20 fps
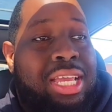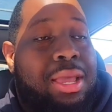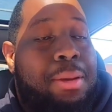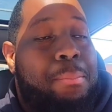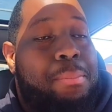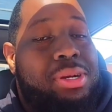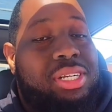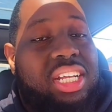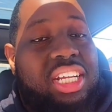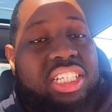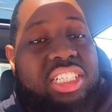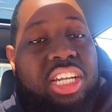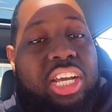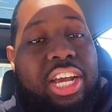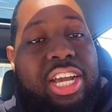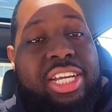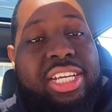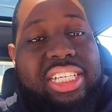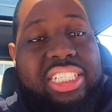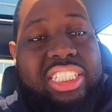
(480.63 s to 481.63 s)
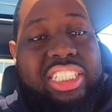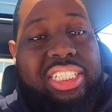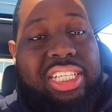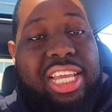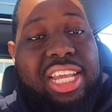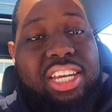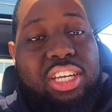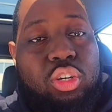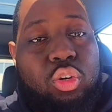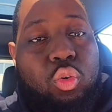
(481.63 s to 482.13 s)
But the Darius
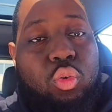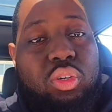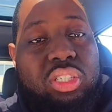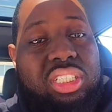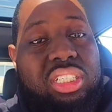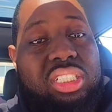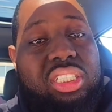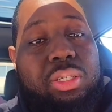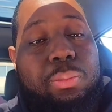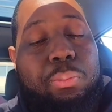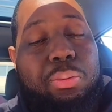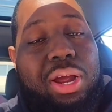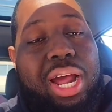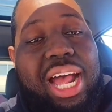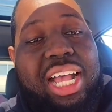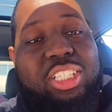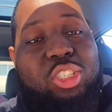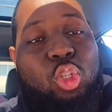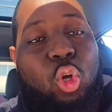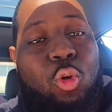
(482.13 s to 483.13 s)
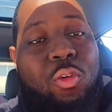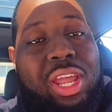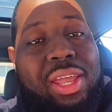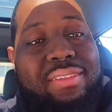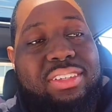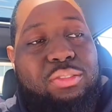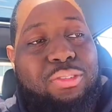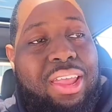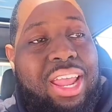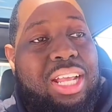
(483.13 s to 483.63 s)
Slay news should surprise no
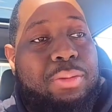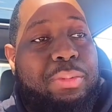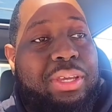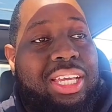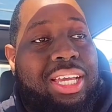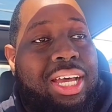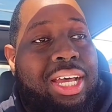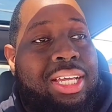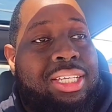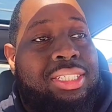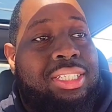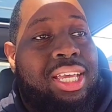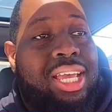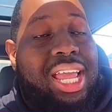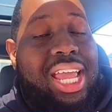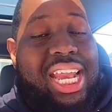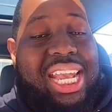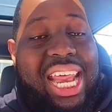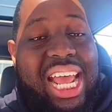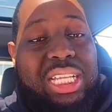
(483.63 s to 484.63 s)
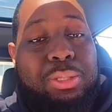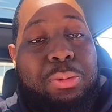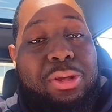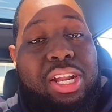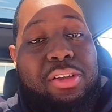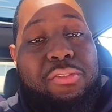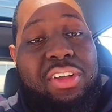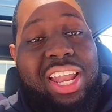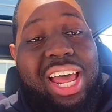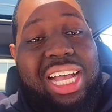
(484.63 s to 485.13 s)
Ravens fan because that's been a
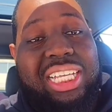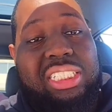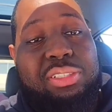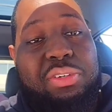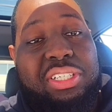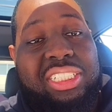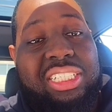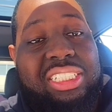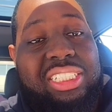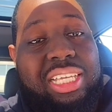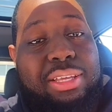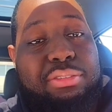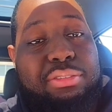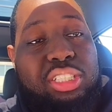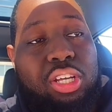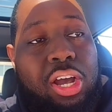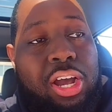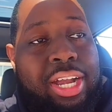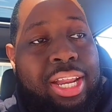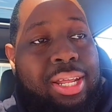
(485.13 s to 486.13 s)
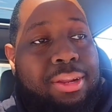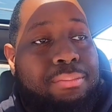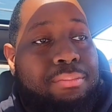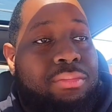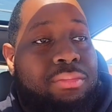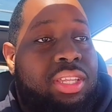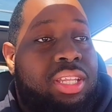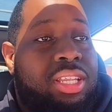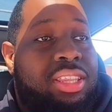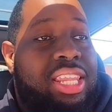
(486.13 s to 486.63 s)
philosophy since they've started.
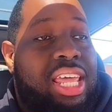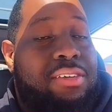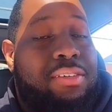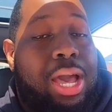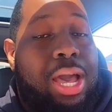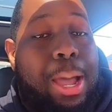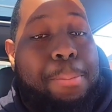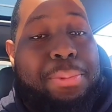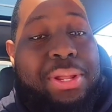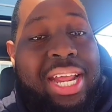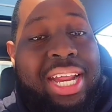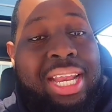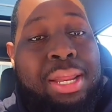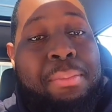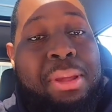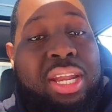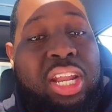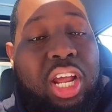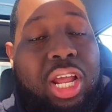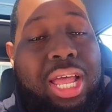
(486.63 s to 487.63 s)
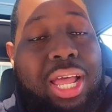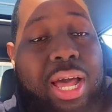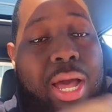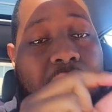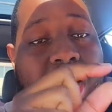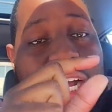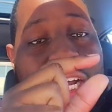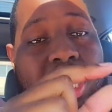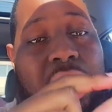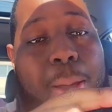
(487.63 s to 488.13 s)
They've updated and made a
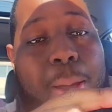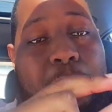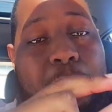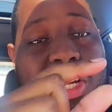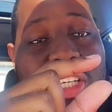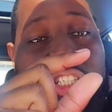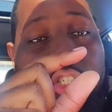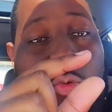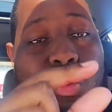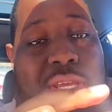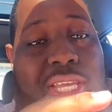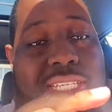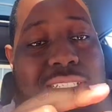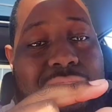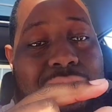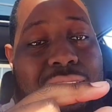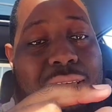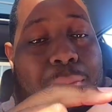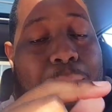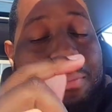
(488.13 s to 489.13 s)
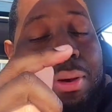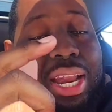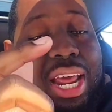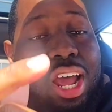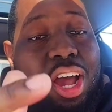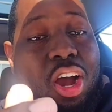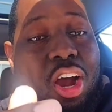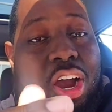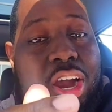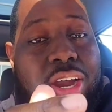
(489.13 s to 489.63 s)
couple of tweaks, but at
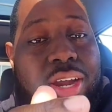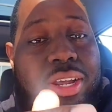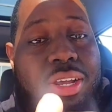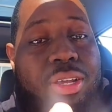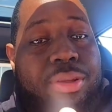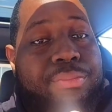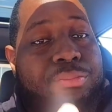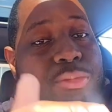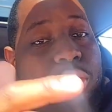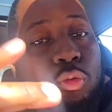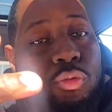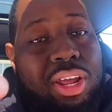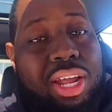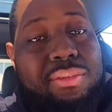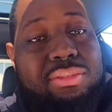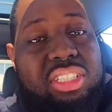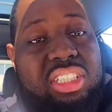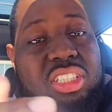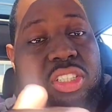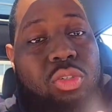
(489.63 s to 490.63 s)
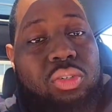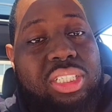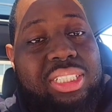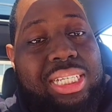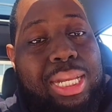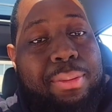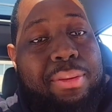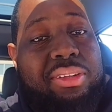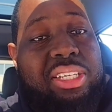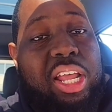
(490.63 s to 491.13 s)
heart, the Ravens are still the
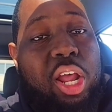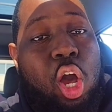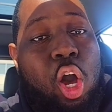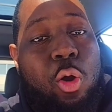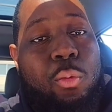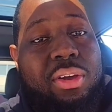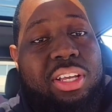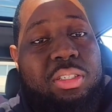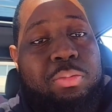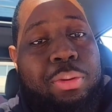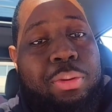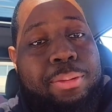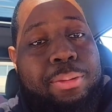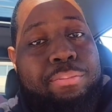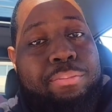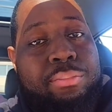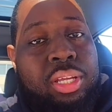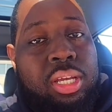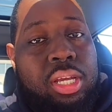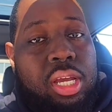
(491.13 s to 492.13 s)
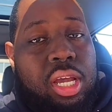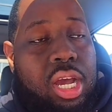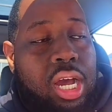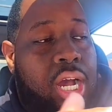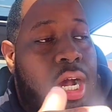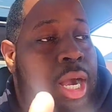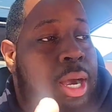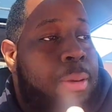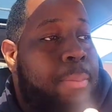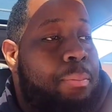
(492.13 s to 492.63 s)
same as they always been.
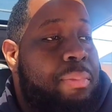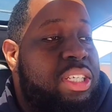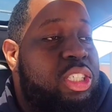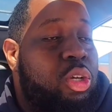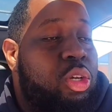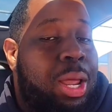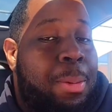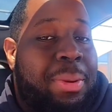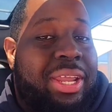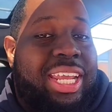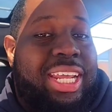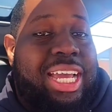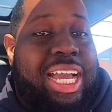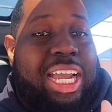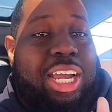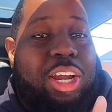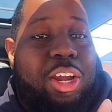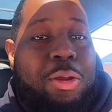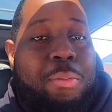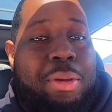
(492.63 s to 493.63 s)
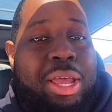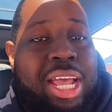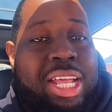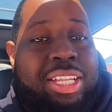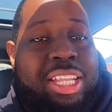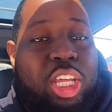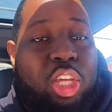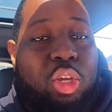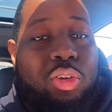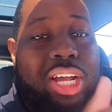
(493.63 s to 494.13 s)
But so I'm going to get out of here, man.
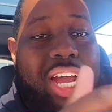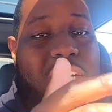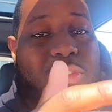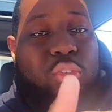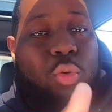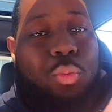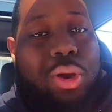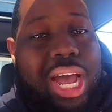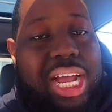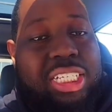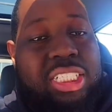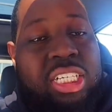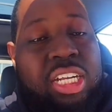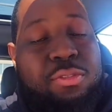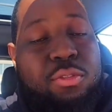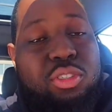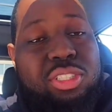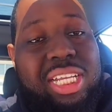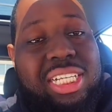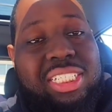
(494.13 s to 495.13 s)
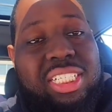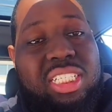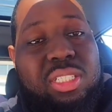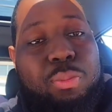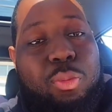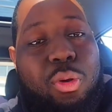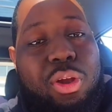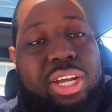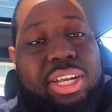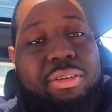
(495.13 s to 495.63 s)
Thank you guys for watching. If you stay to this
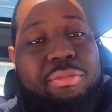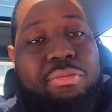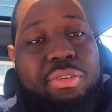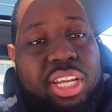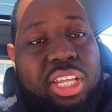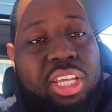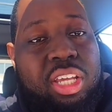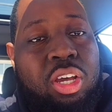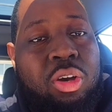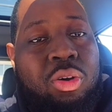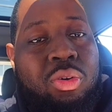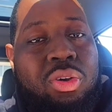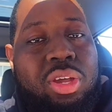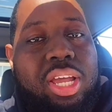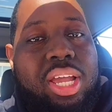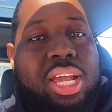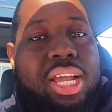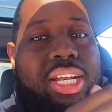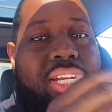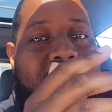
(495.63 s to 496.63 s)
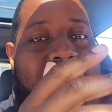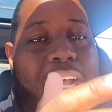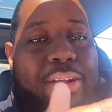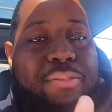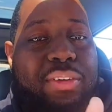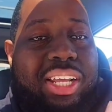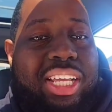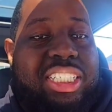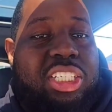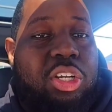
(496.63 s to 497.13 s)
point in the video, definitely
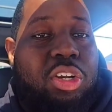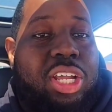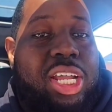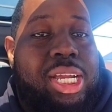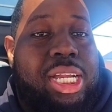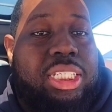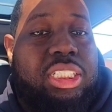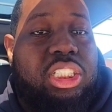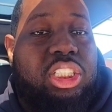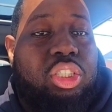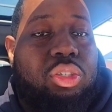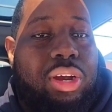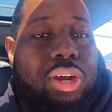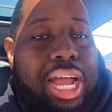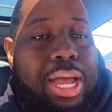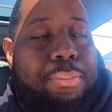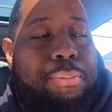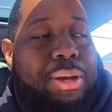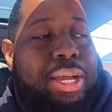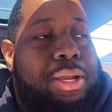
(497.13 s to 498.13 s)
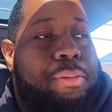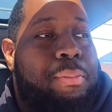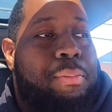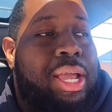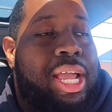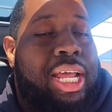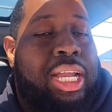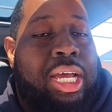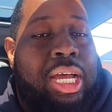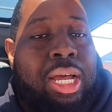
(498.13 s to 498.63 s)
consider hitting the subscribe button,
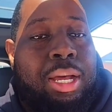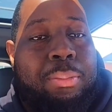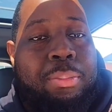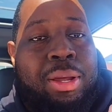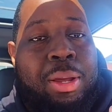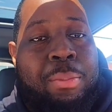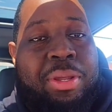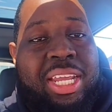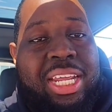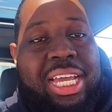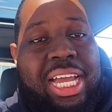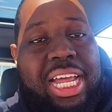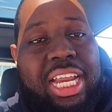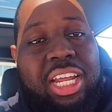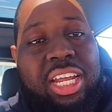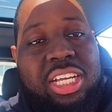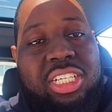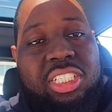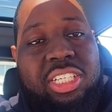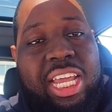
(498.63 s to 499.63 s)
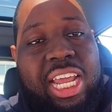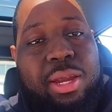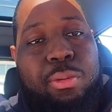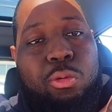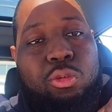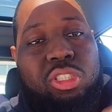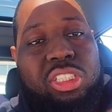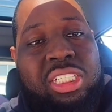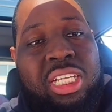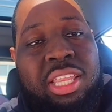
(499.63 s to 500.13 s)
man. But I'm going to get out of here. It's Gary,
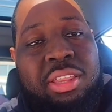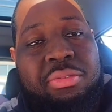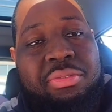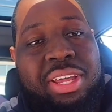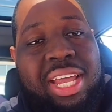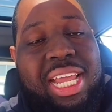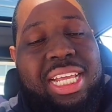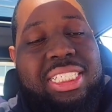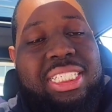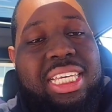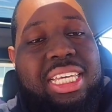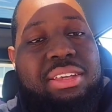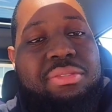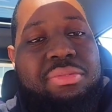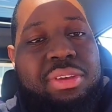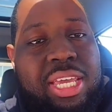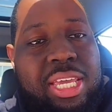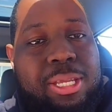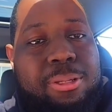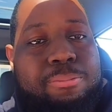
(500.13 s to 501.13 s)
Just Another Fan TV.